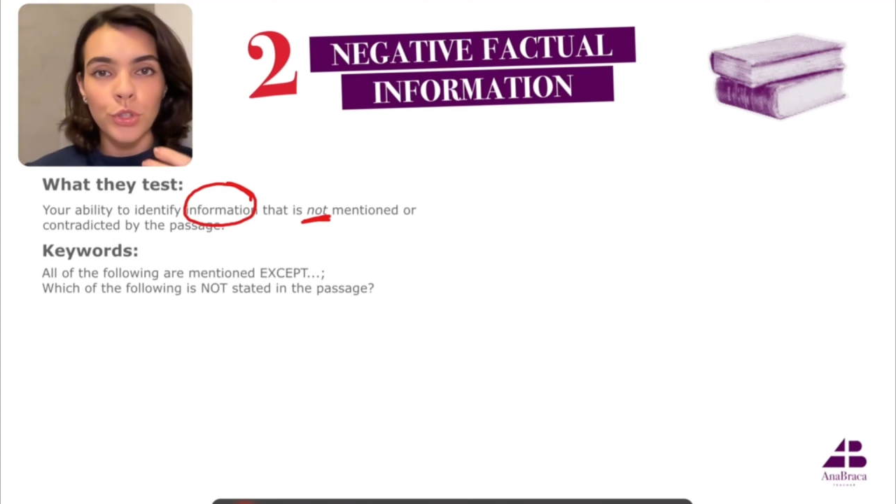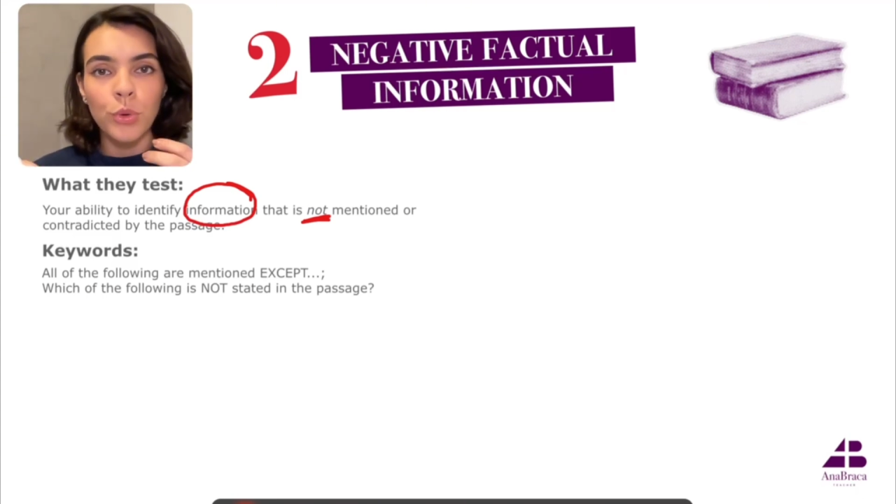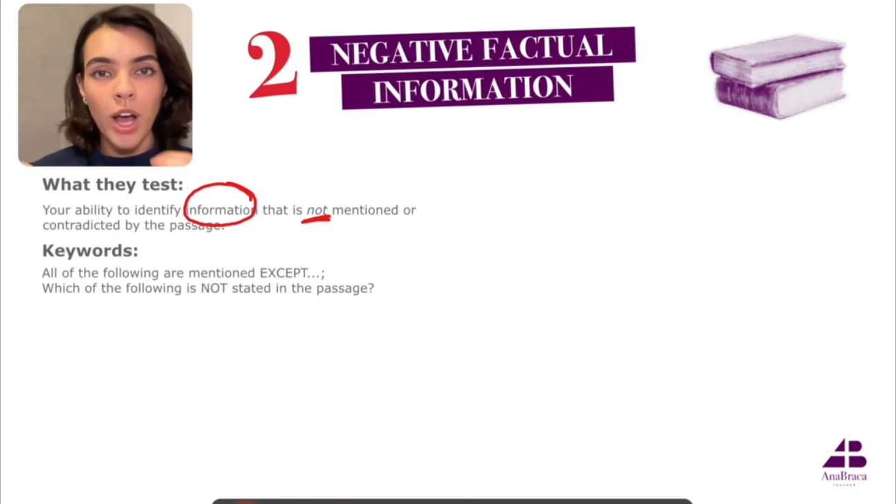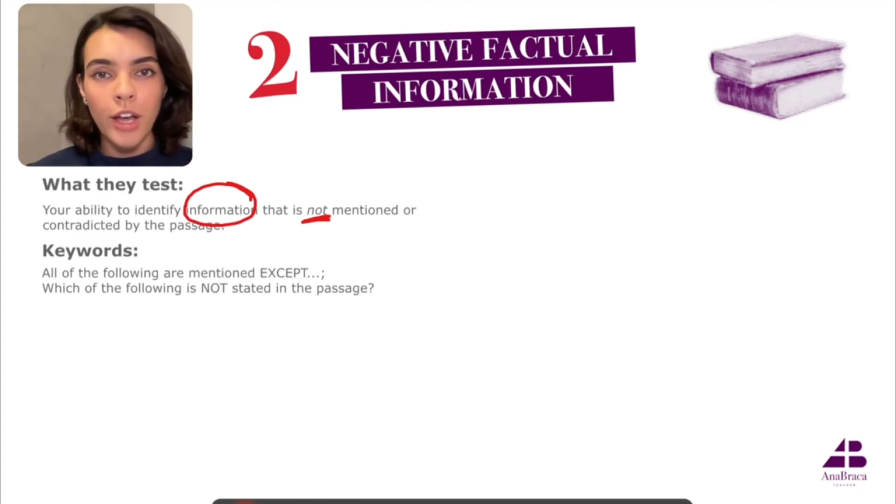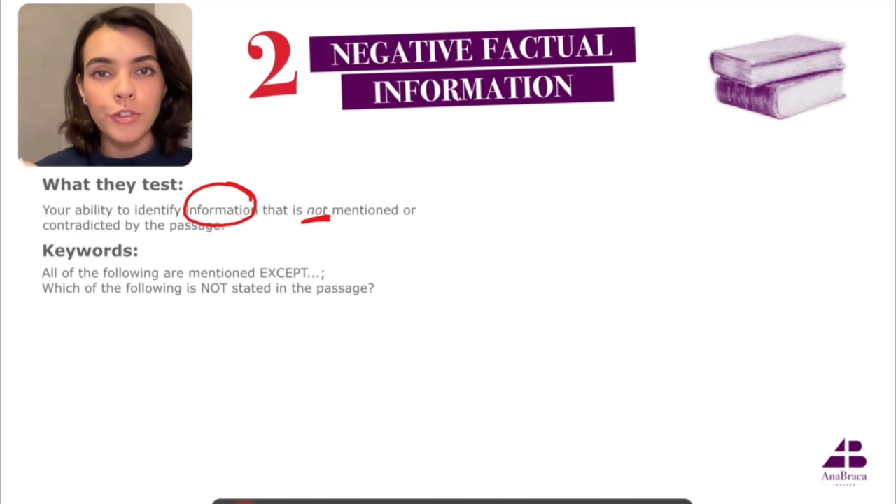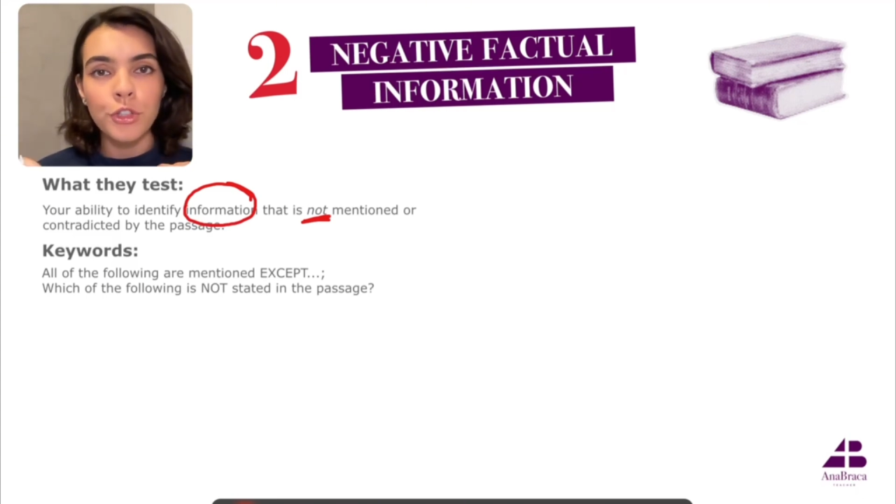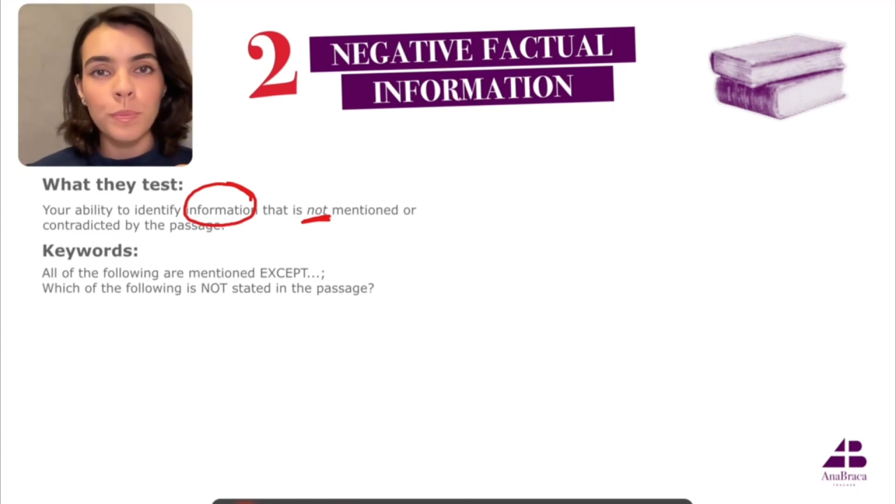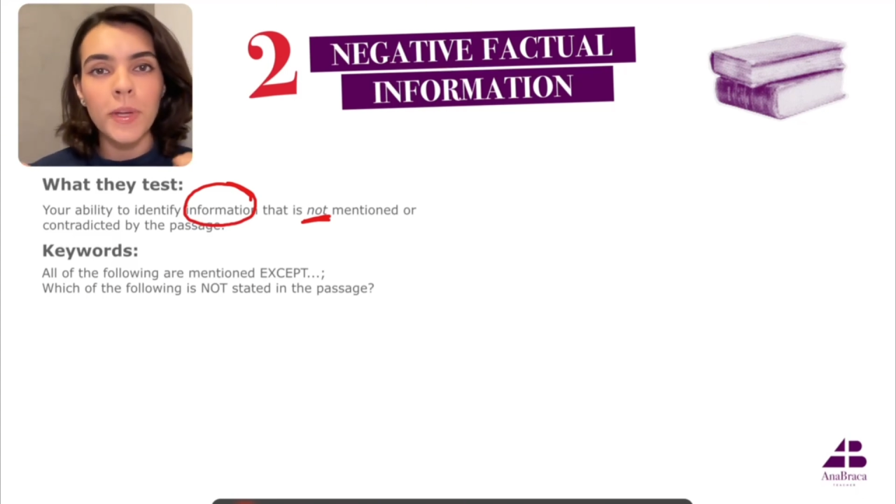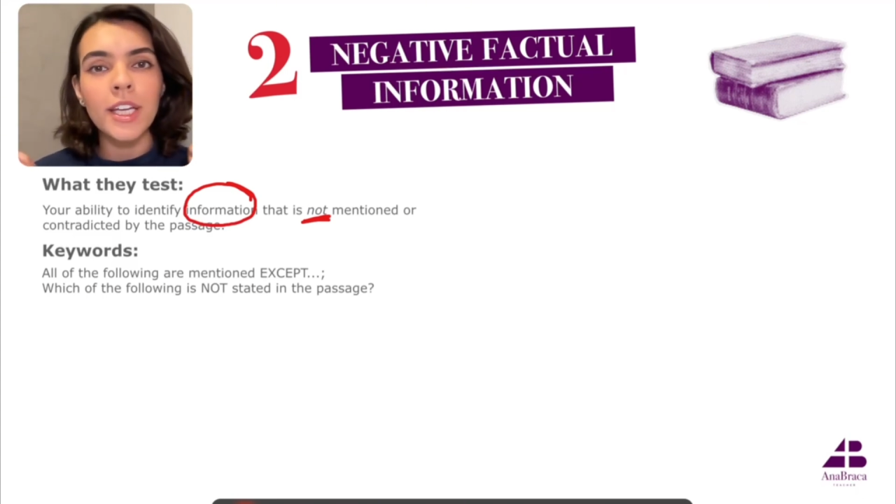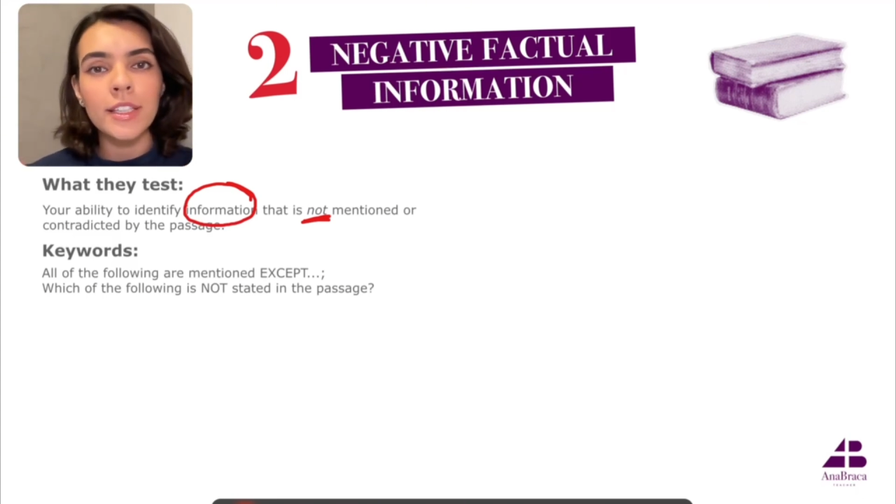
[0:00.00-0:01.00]
you have to
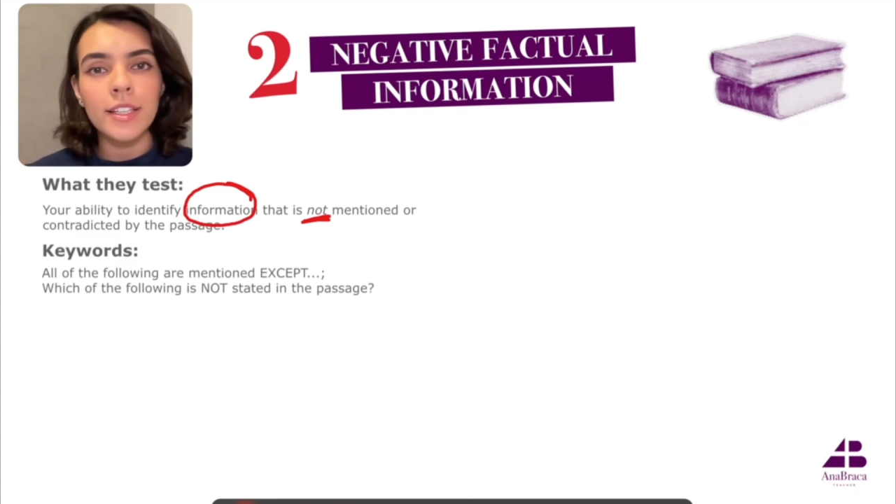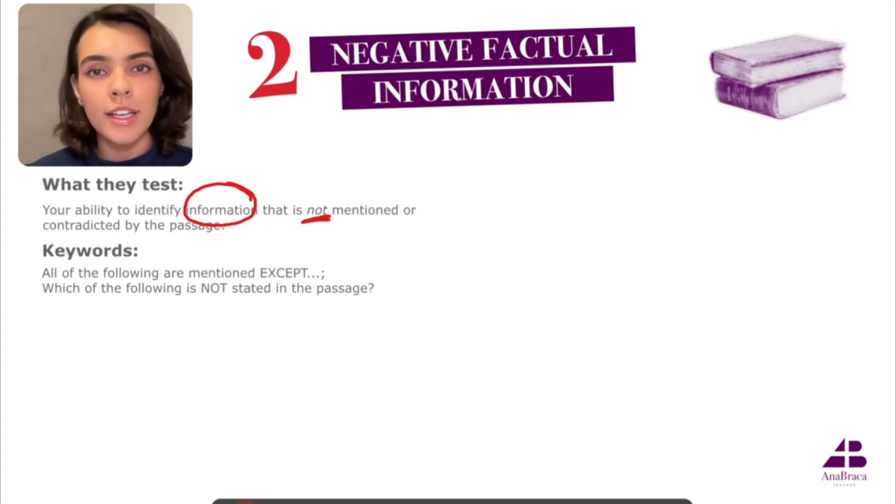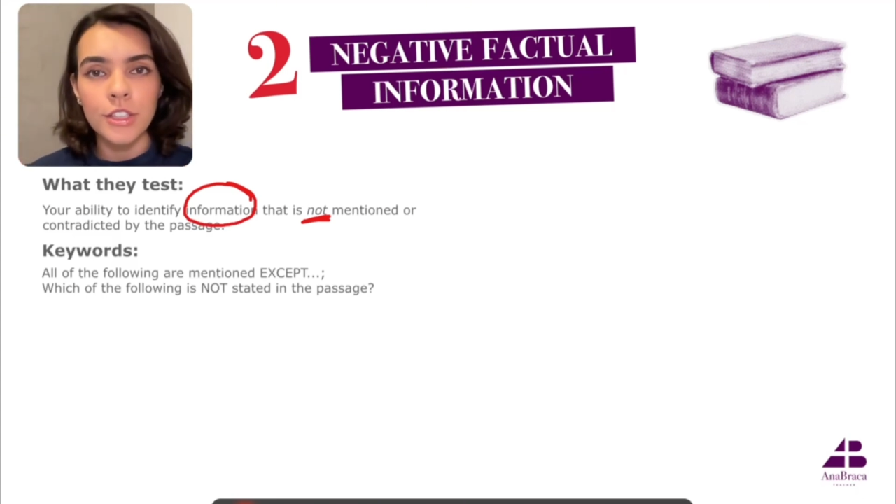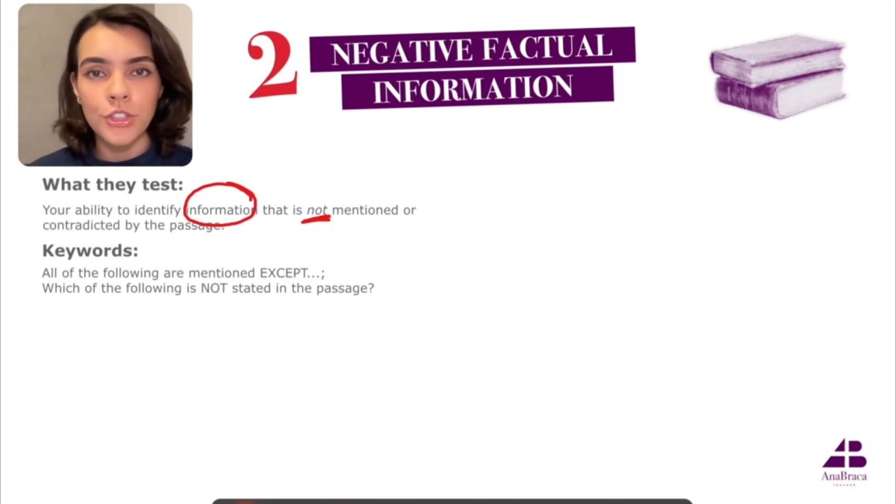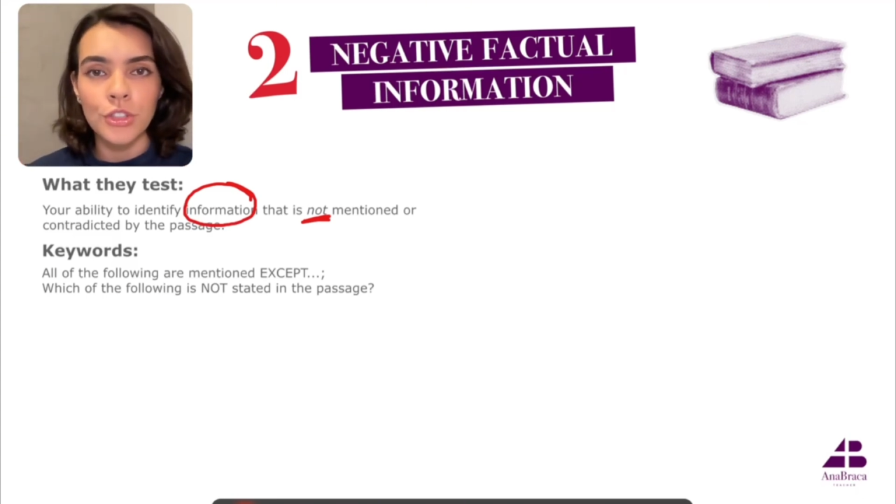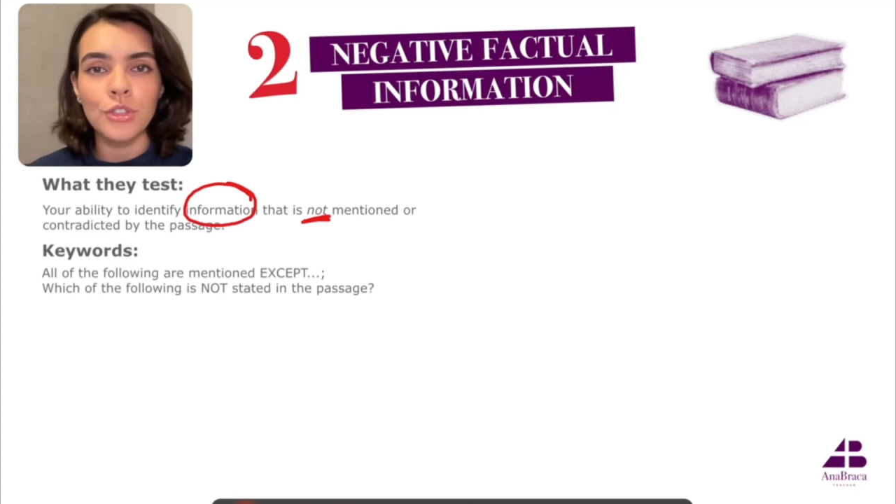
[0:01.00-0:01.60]
pay attention